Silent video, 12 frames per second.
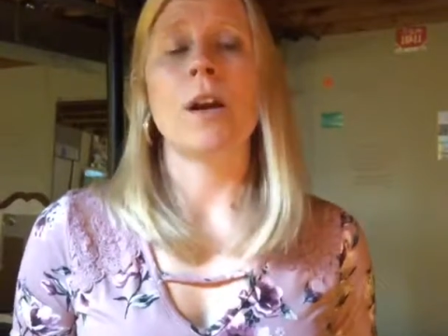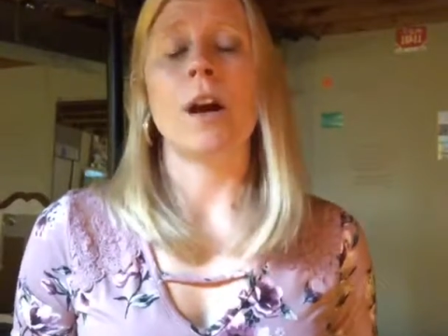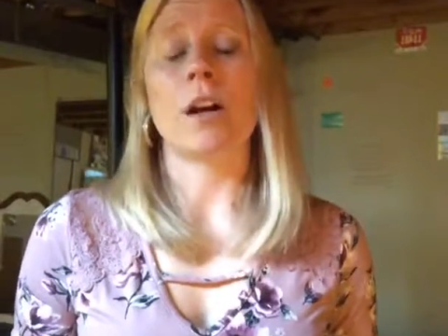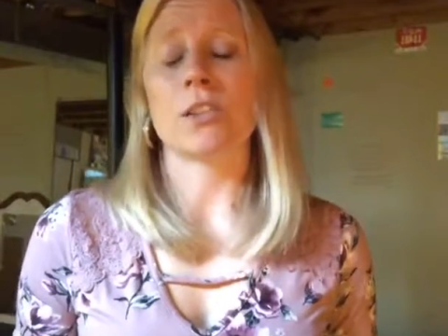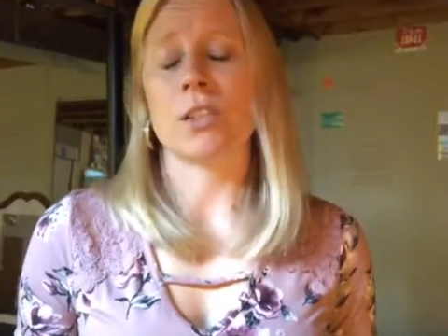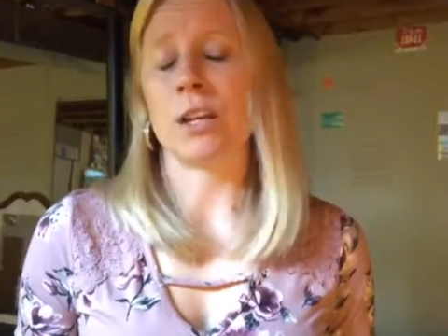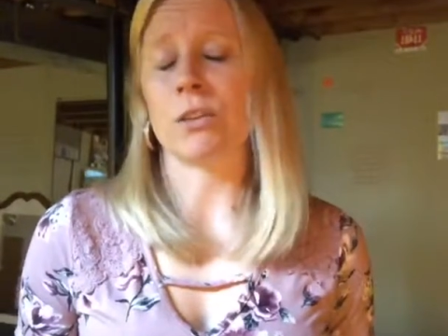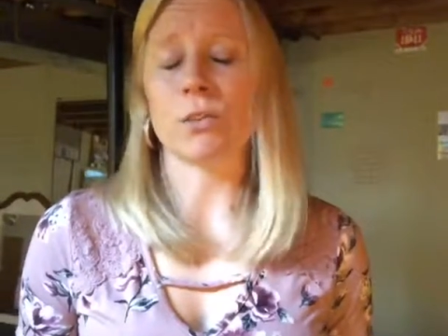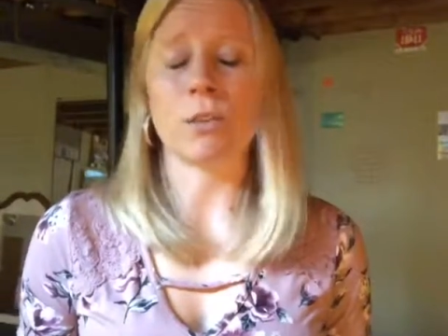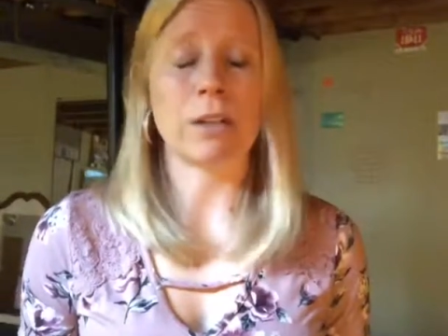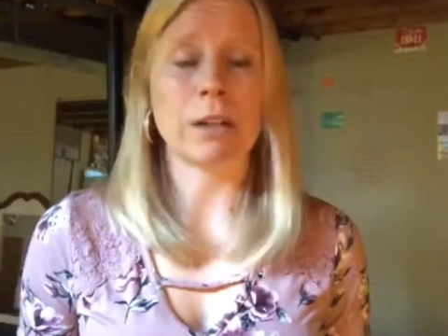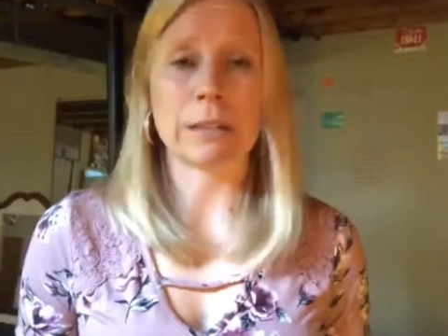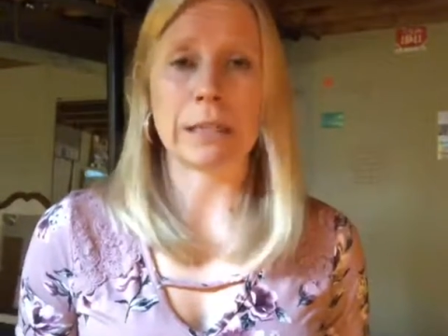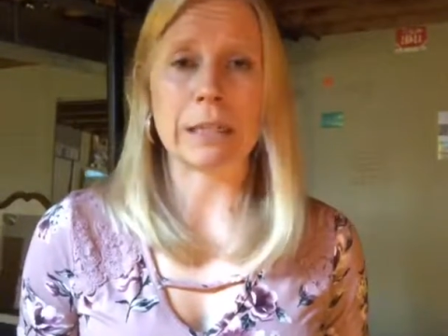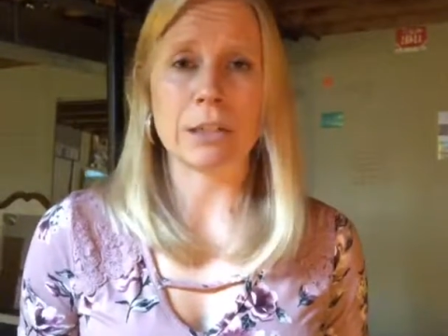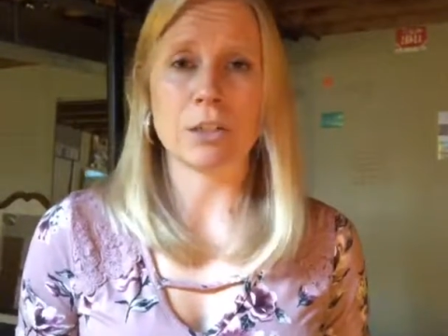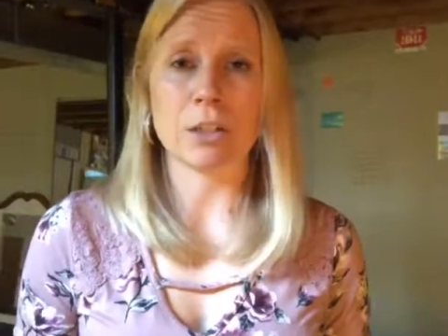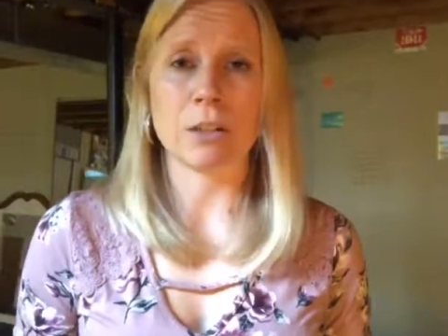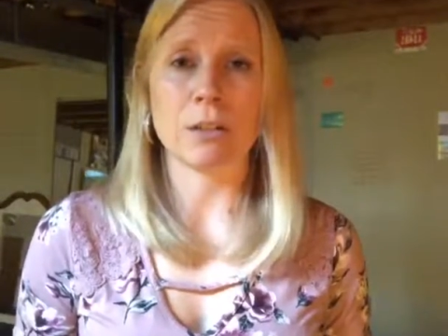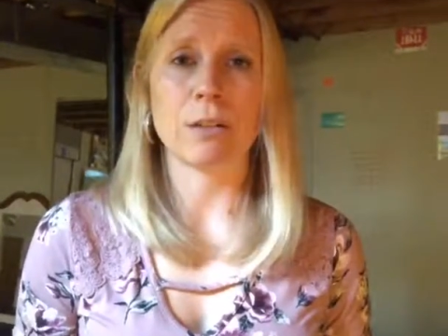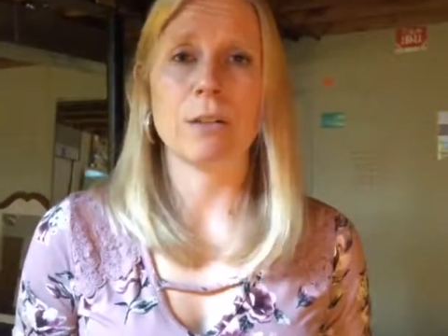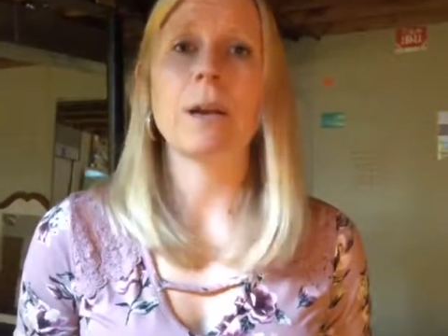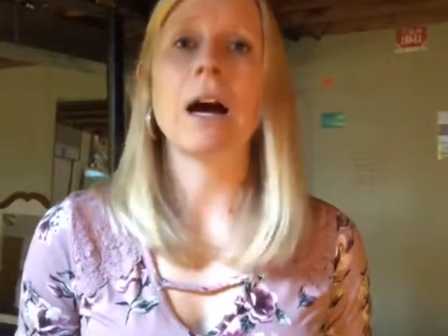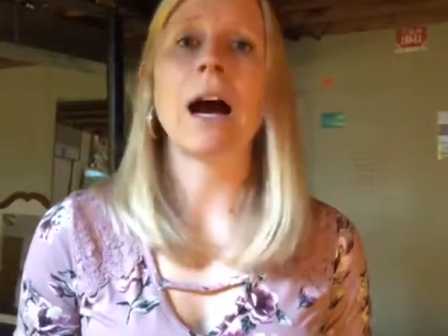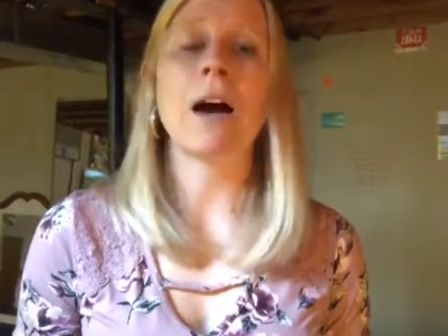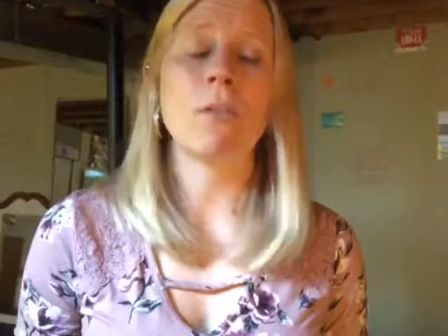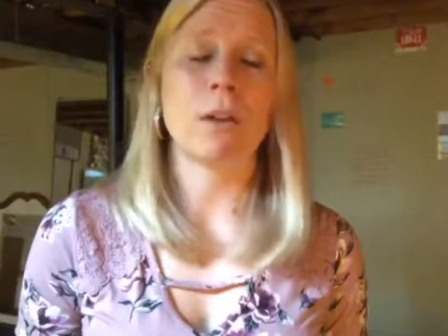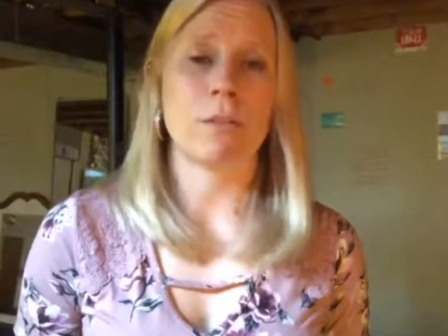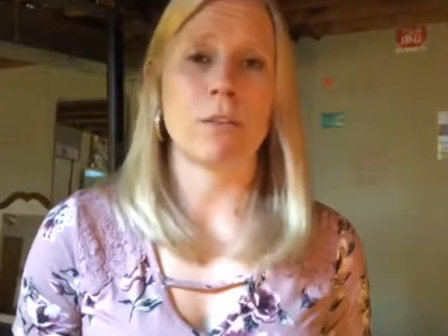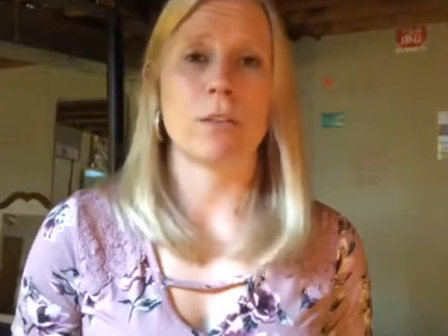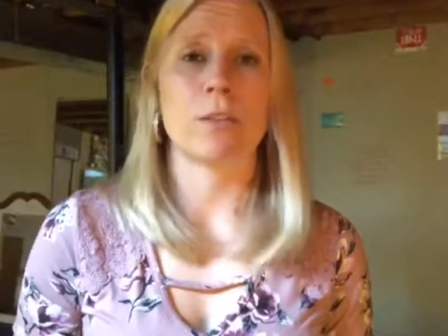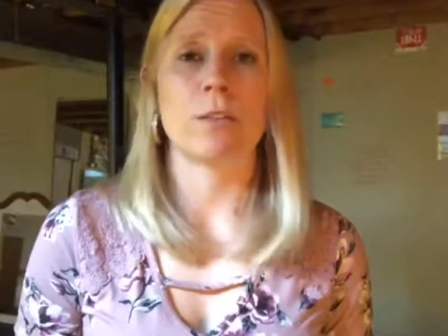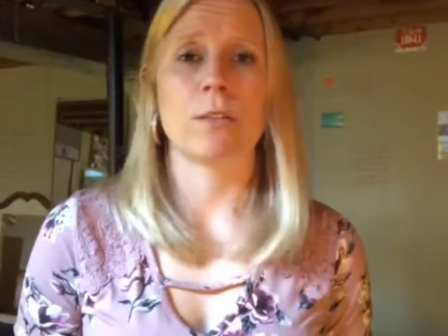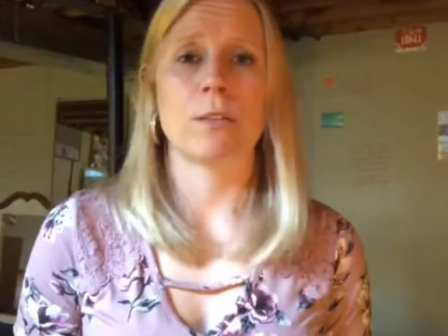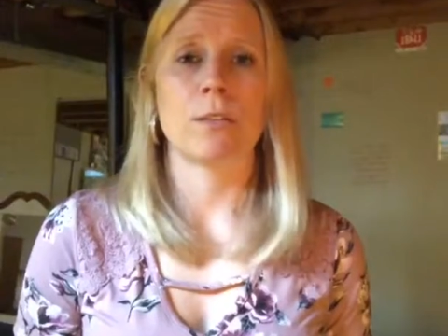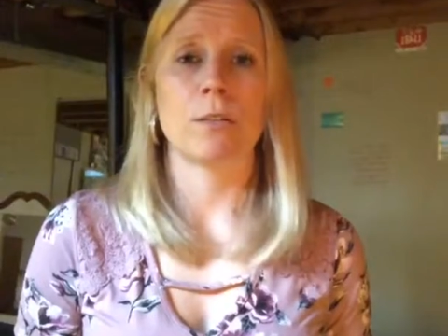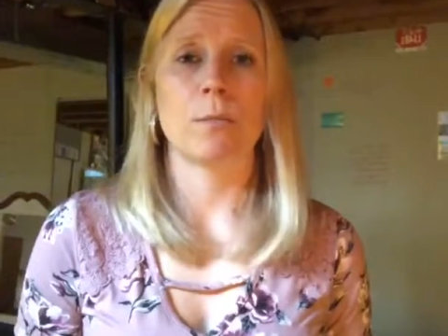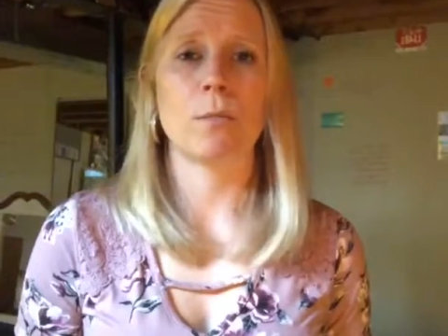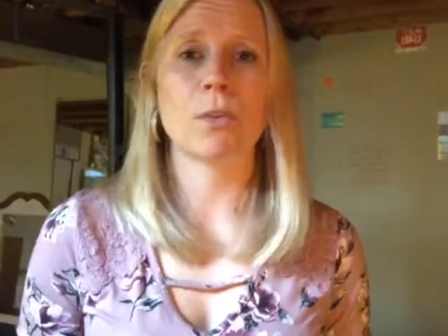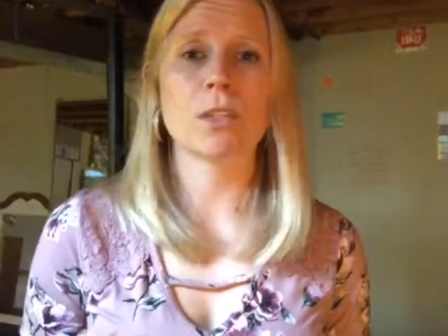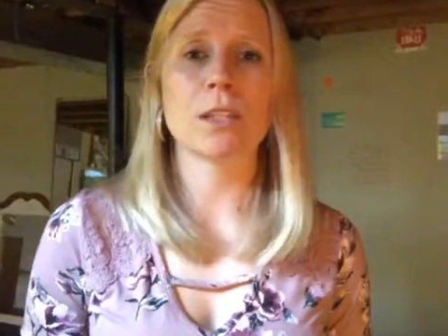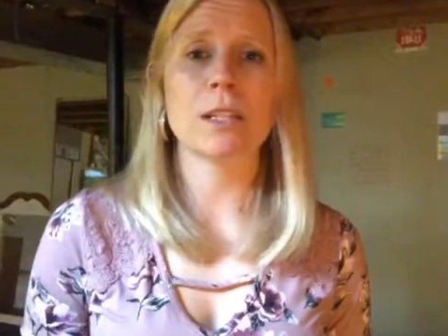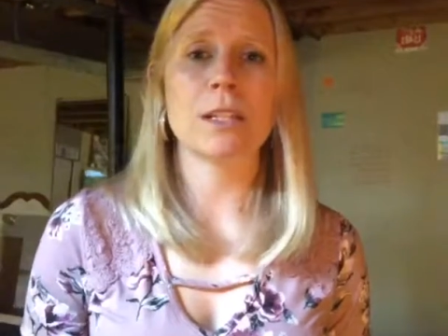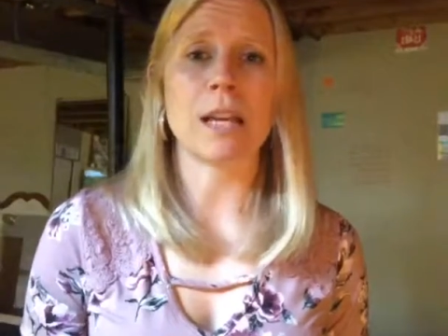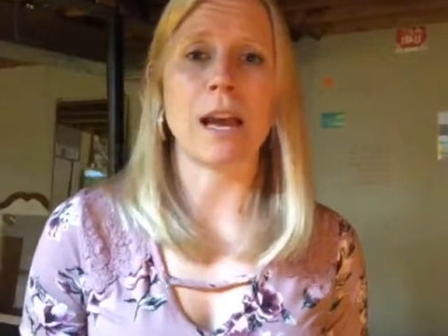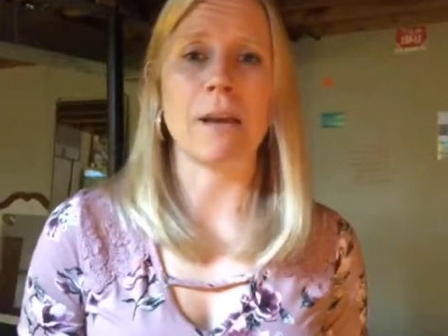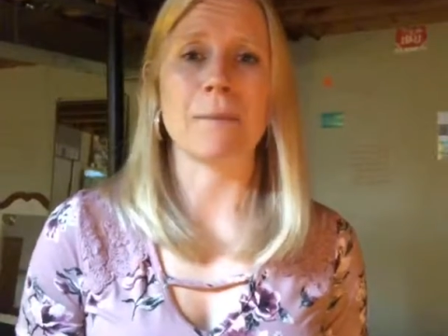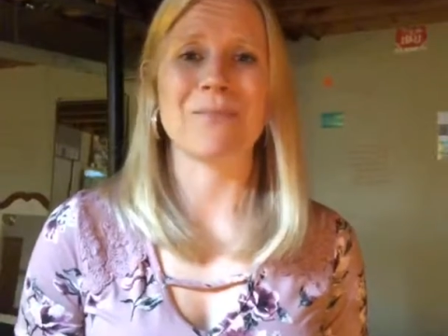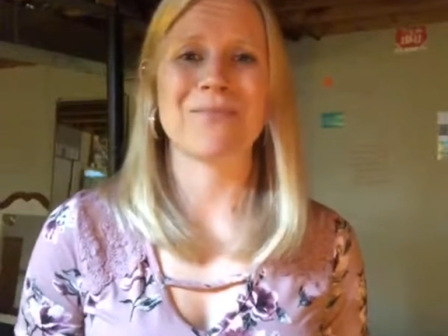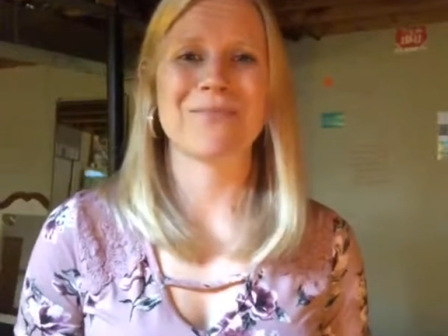Our cells run on glycogen. However, most of the time